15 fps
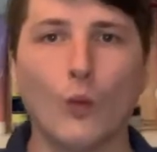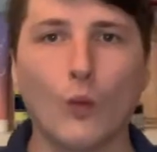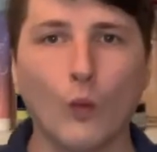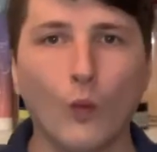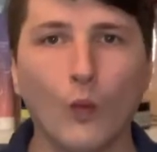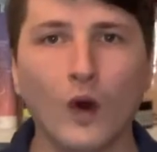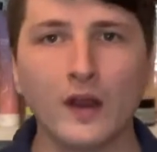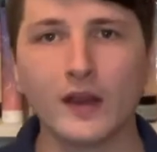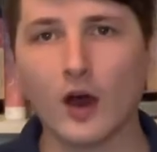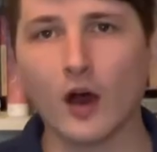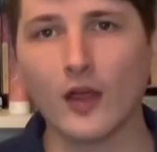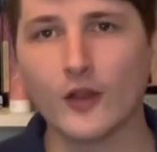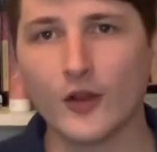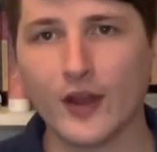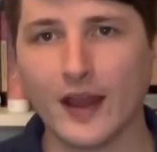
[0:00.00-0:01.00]
One
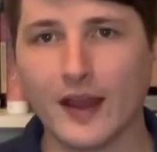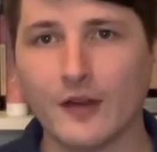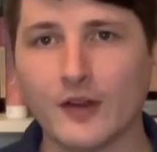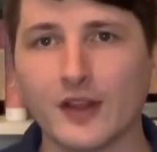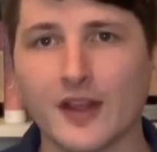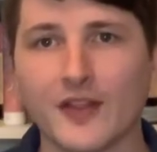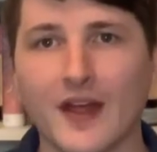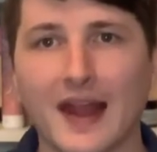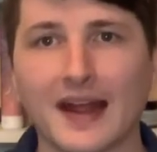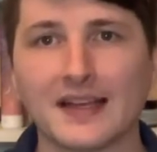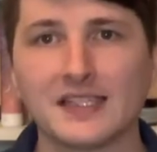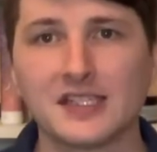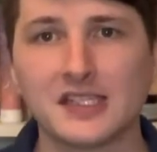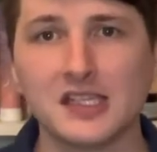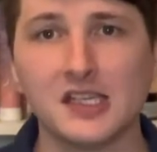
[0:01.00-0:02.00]
other area that I
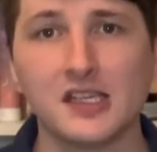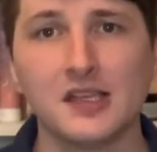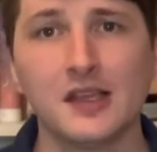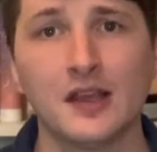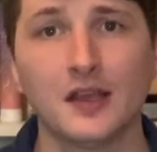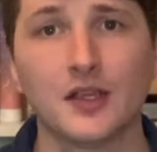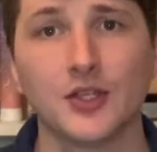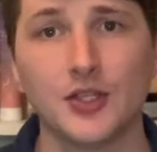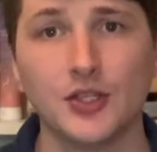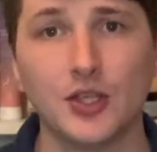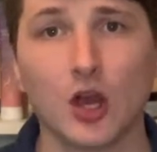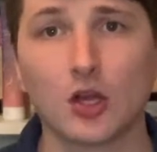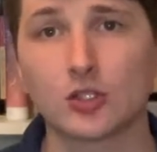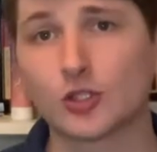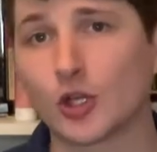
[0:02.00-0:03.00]
see
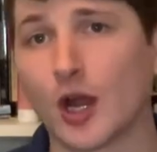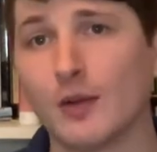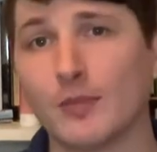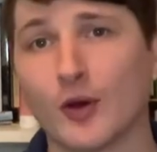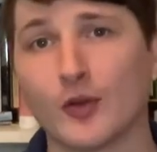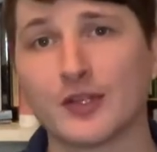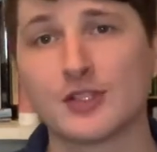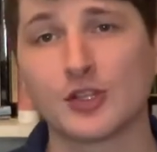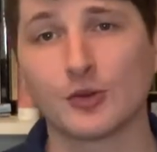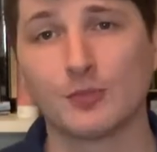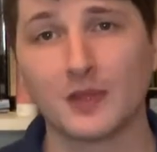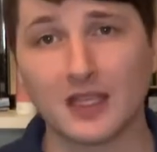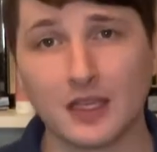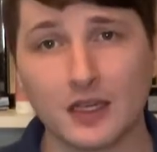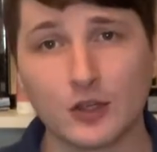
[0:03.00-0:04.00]
young trombonists or
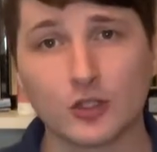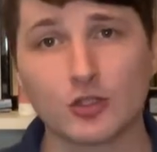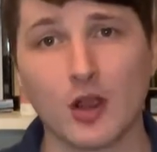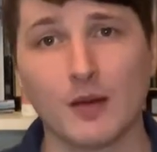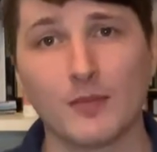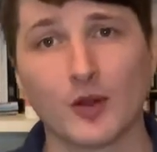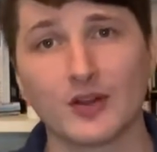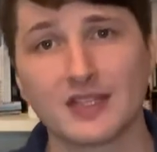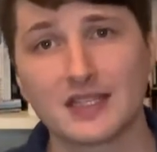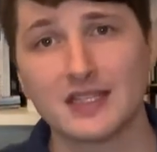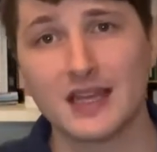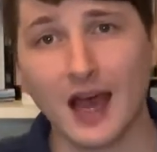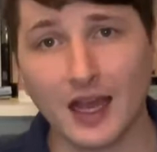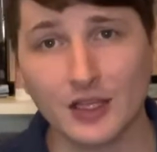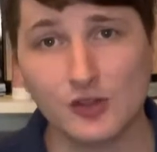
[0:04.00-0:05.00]
beginner trombonists
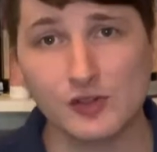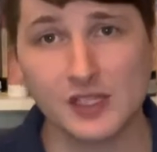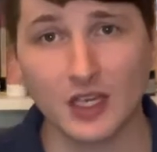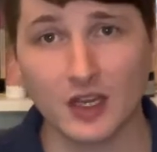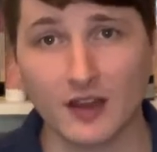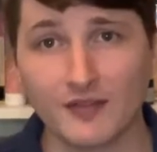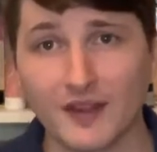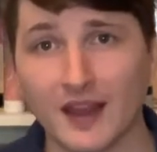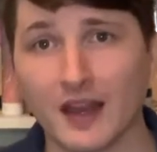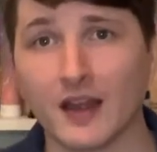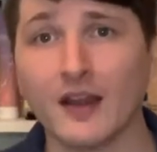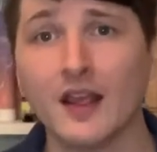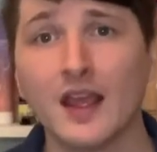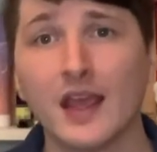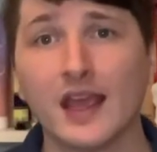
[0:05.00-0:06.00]
not using enough
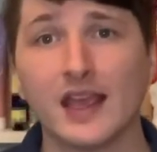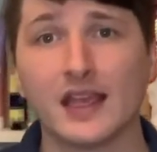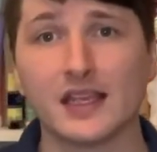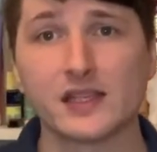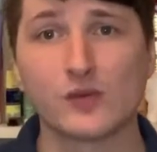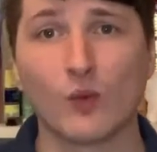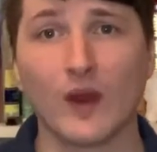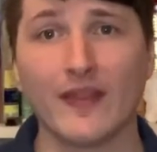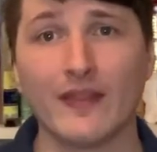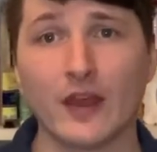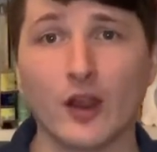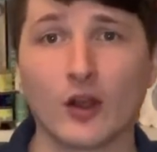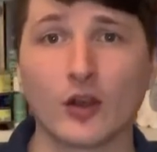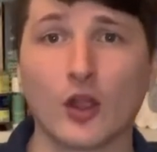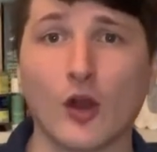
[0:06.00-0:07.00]
air is when they
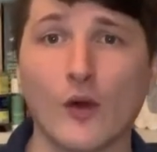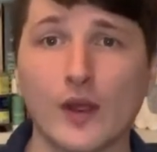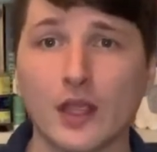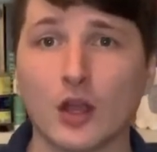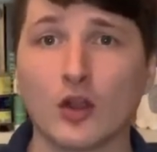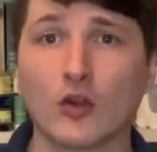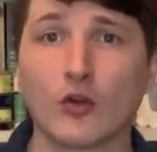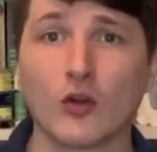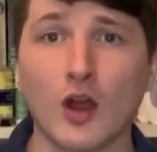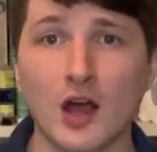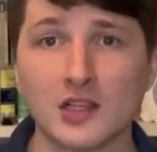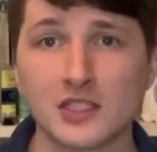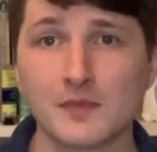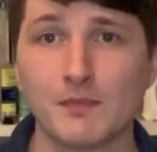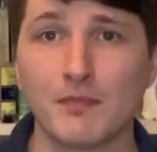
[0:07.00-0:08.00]
are going
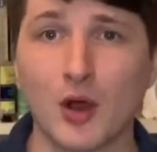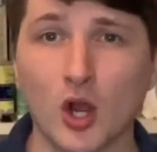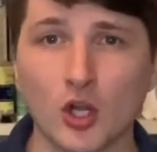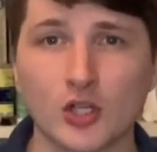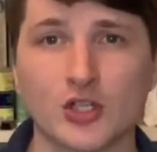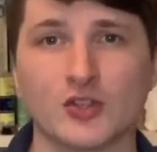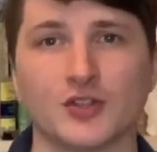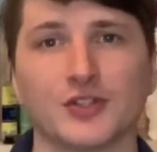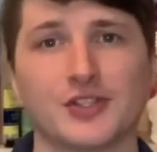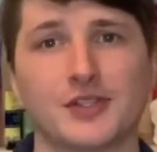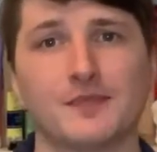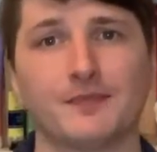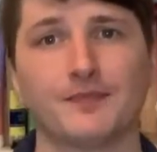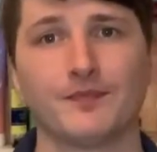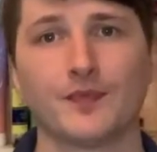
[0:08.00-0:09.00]
across partials.
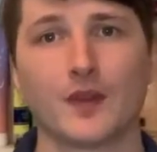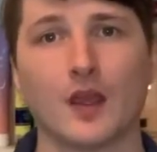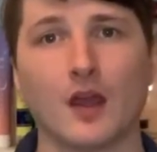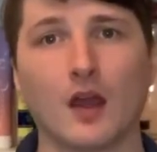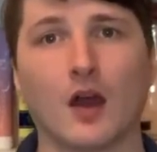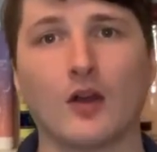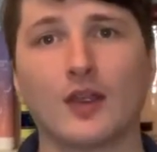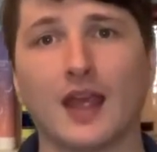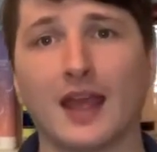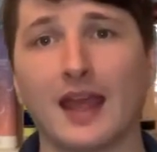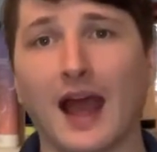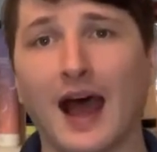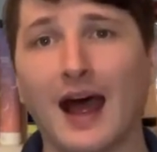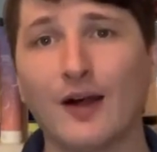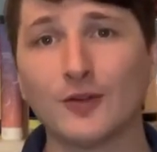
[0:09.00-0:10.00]
Okay,
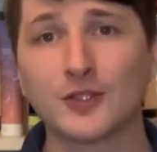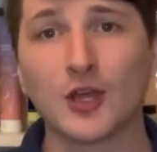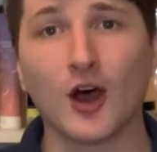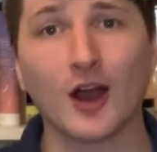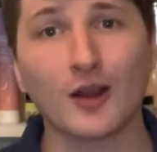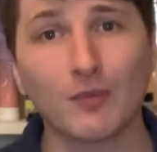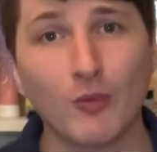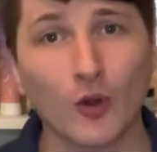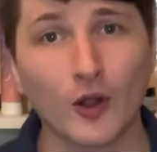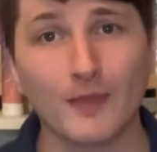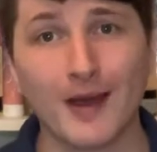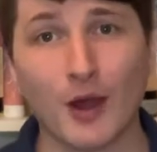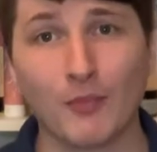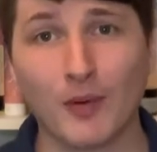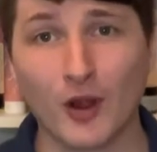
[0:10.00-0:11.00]
I'll talk more
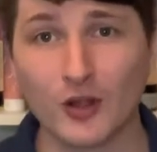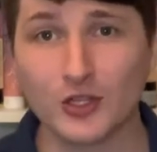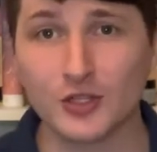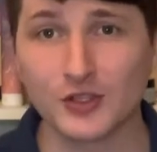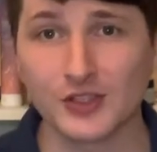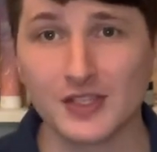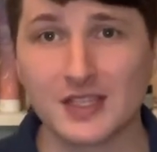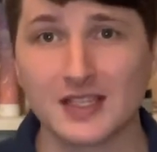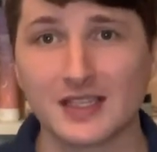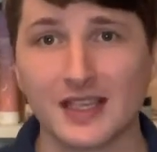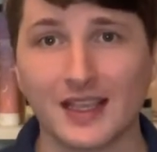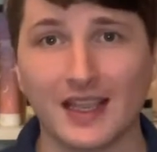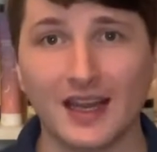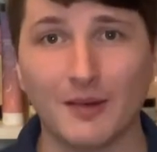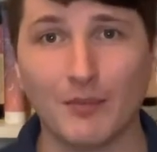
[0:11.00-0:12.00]
about partials
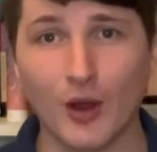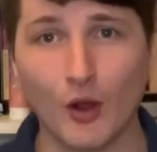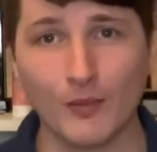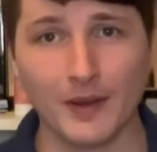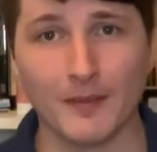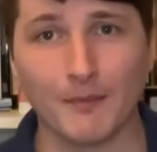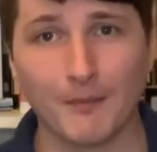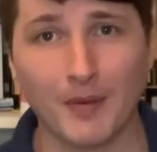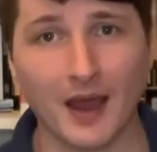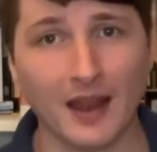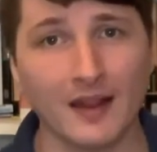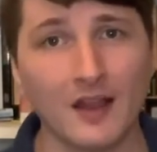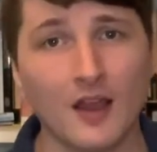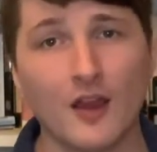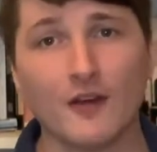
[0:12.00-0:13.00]
in a moment,
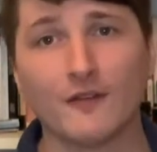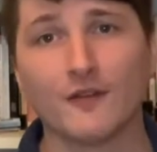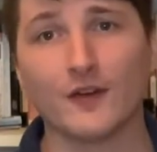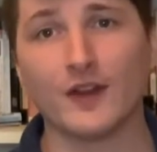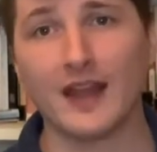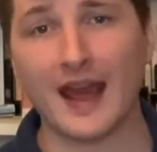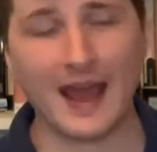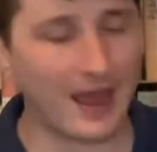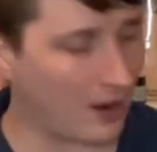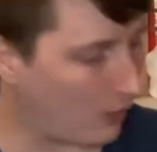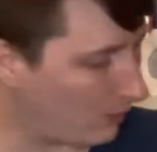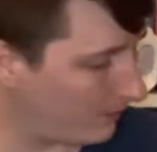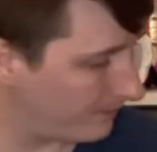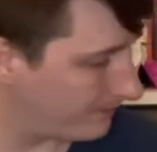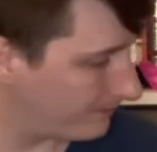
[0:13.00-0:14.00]
but for now,